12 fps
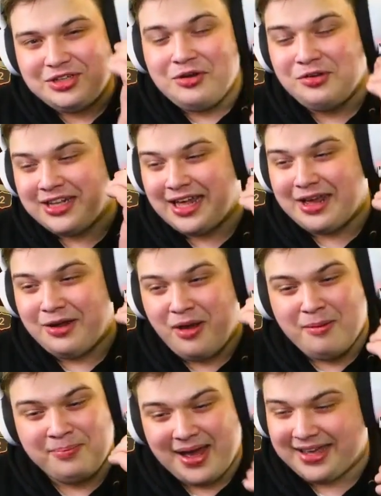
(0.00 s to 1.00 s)
glad it
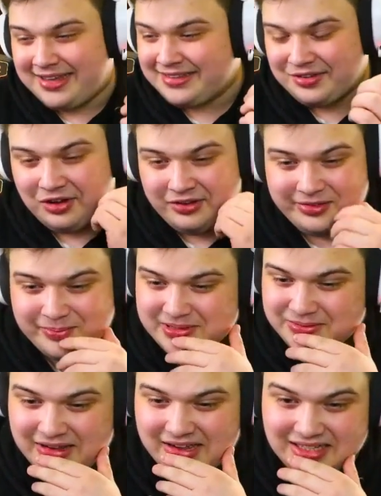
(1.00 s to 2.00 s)
went back into coin flip as
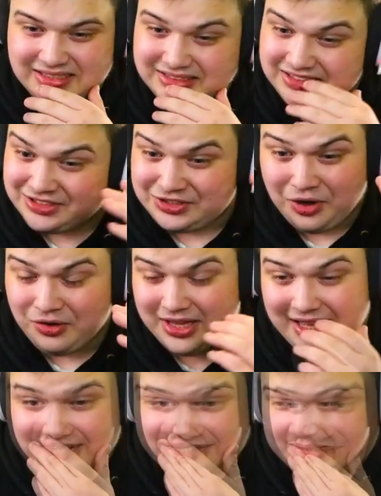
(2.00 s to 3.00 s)
well. So
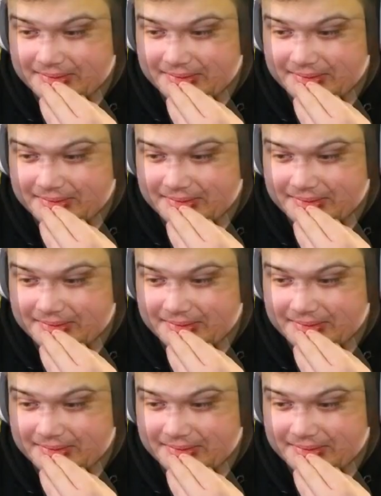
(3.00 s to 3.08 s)
glad.